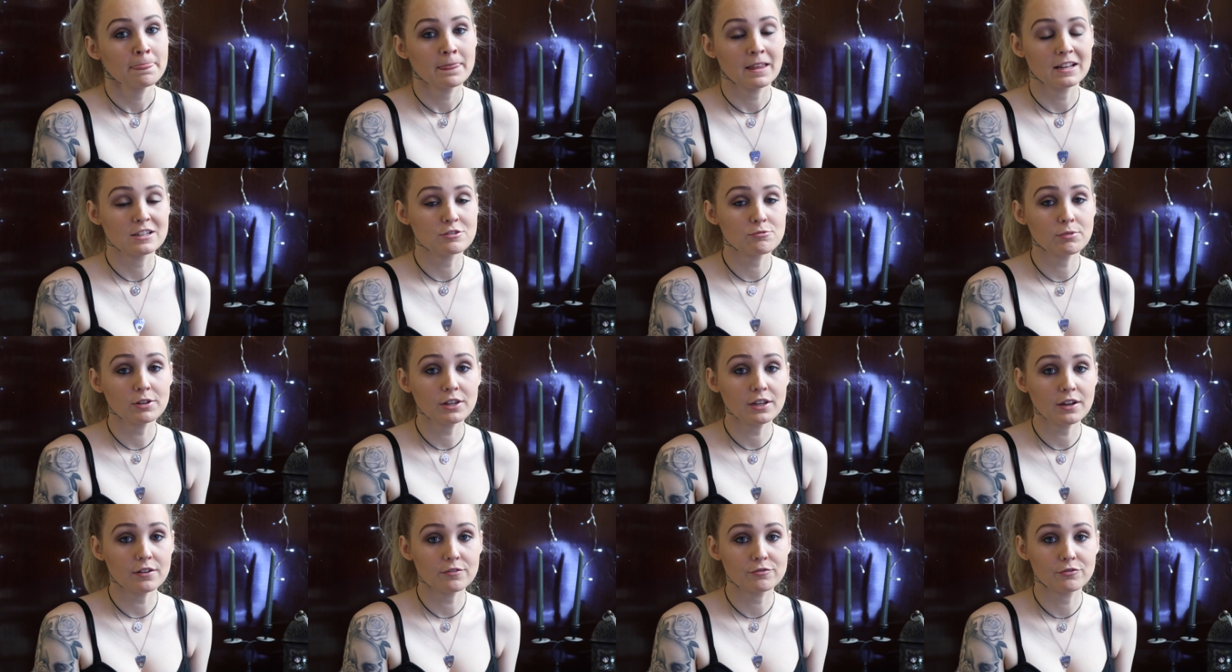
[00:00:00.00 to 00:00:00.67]
It's
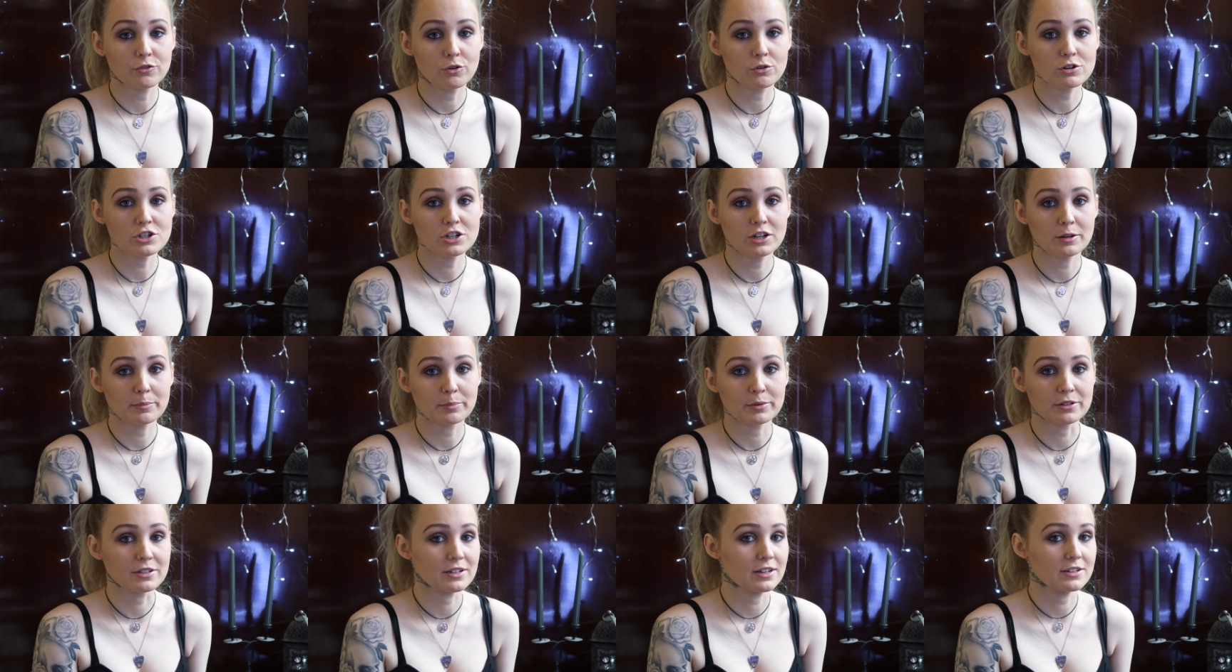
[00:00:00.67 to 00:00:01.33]
really
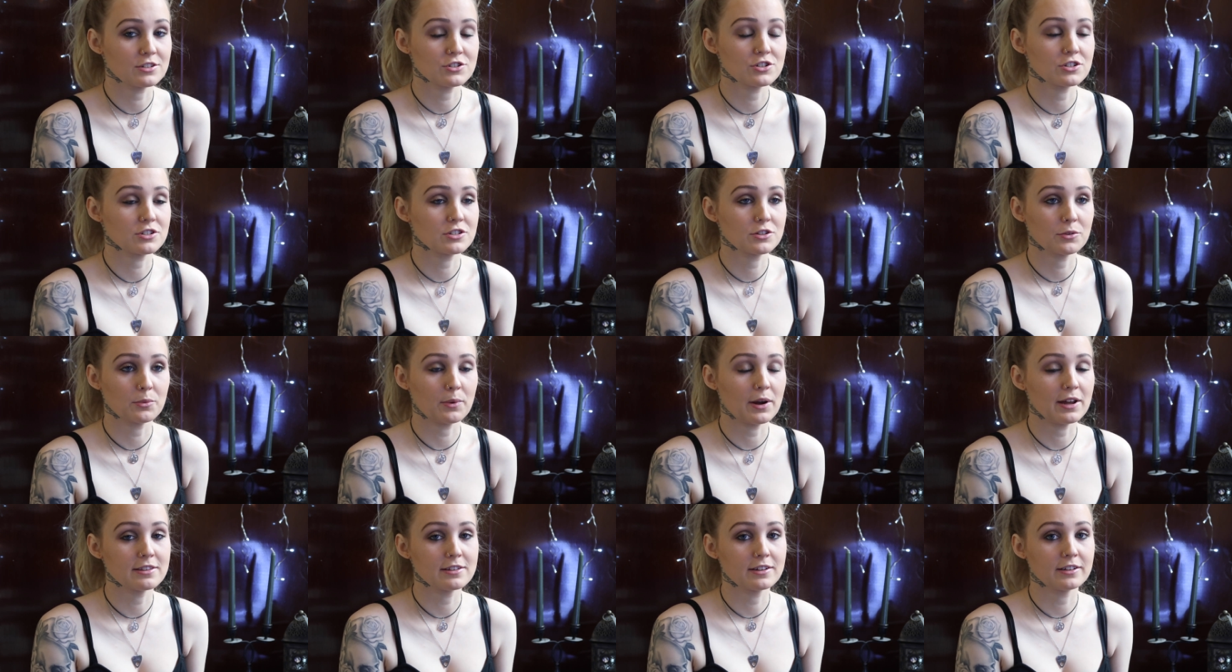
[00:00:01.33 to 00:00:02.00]
unfortunate, but that's just the
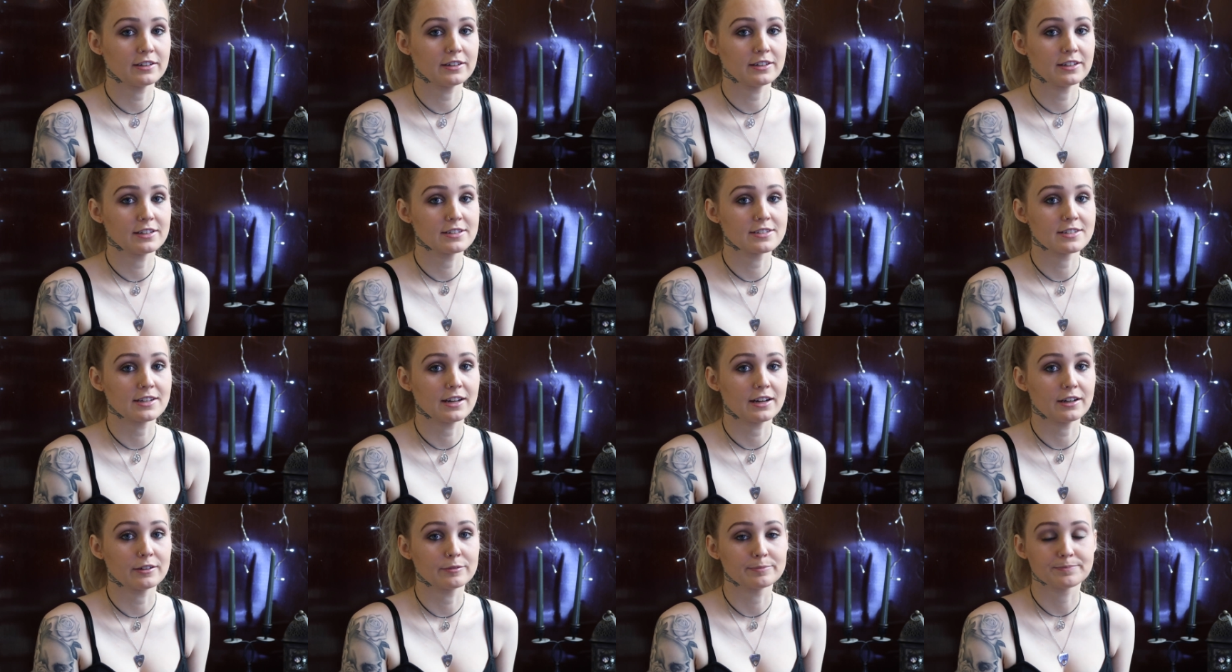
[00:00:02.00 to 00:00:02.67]
way that it is
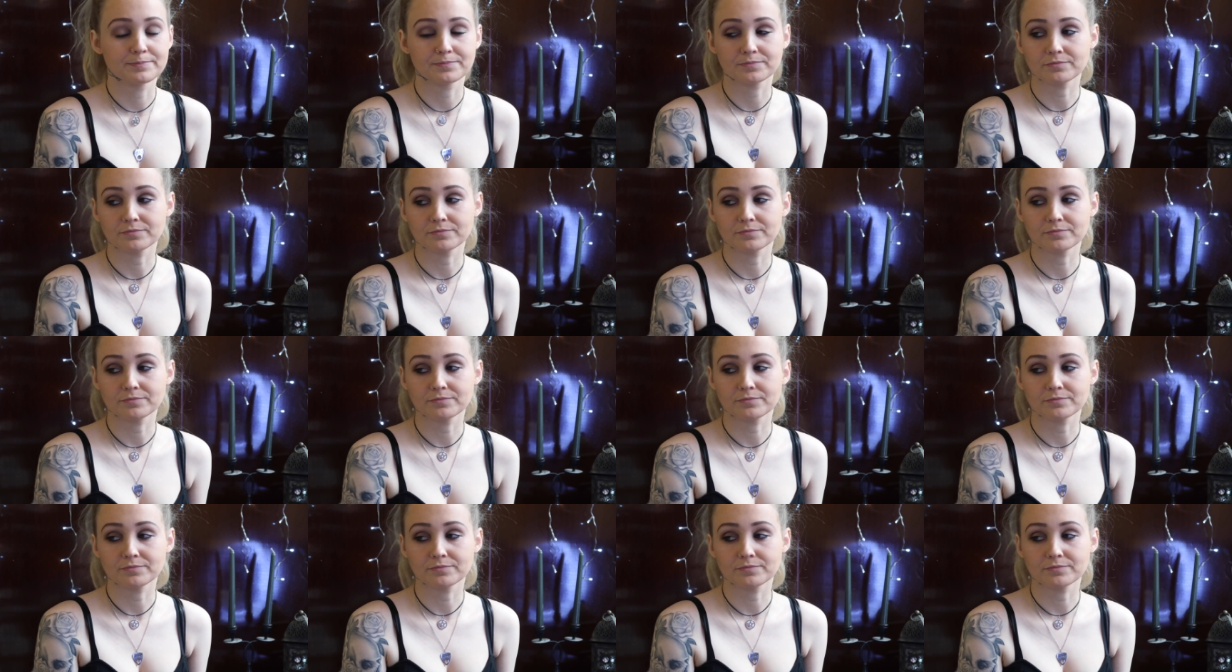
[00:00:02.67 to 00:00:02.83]
now.